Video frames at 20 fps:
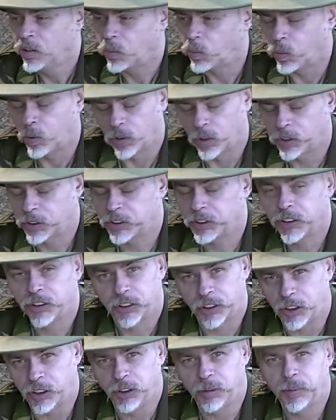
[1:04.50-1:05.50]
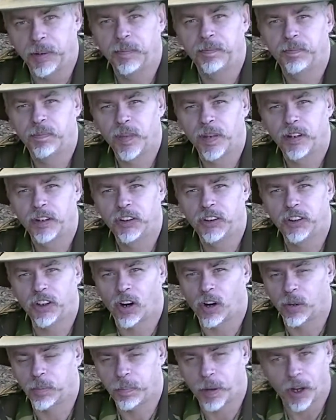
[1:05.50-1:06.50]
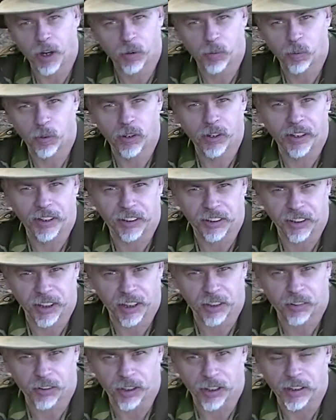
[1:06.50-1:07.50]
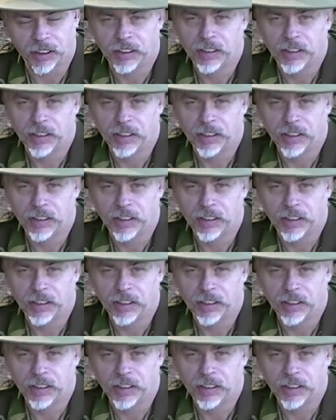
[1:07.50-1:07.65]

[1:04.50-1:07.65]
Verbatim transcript: works, excuse me, charred punk wood, etc.